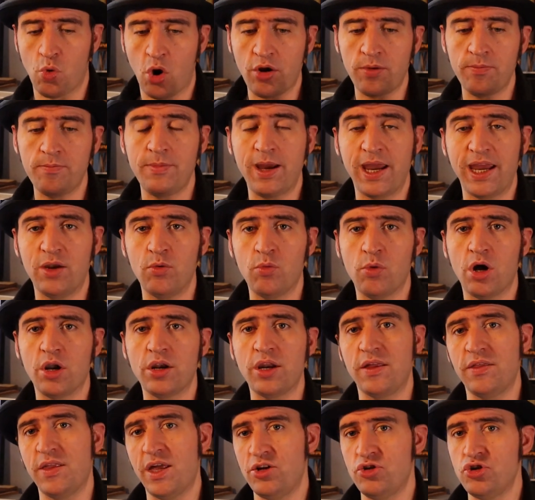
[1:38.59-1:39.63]
one main
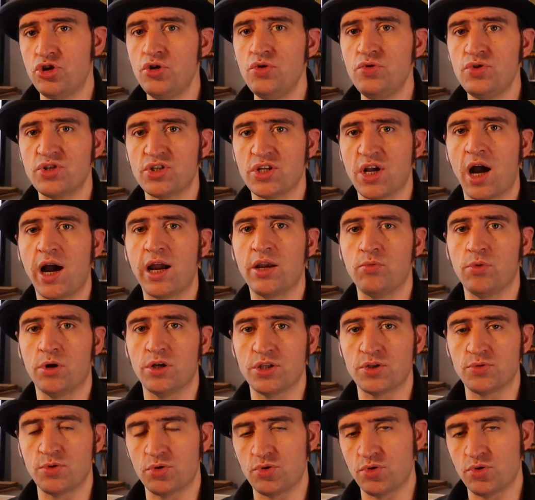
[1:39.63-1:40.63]
one and then two side ones,